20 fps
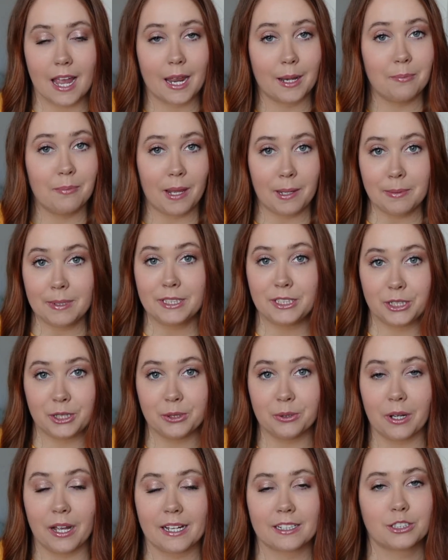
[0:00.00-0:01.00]
and maybe
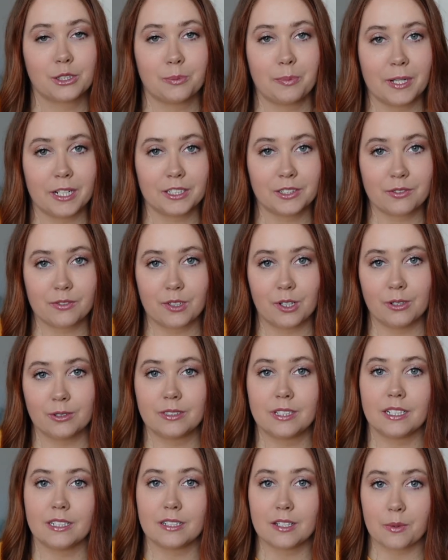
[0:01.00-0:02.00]
2 extra pairs of
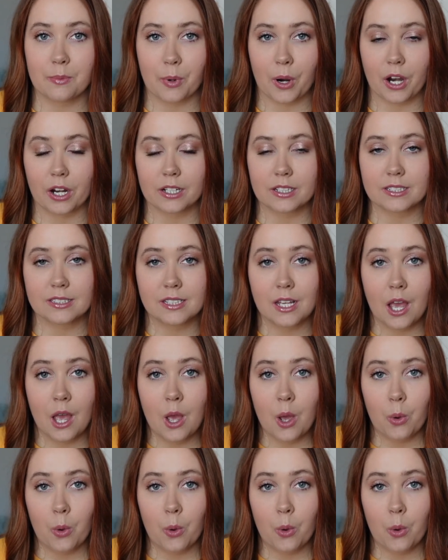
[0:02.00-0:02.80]
clothes into the parks.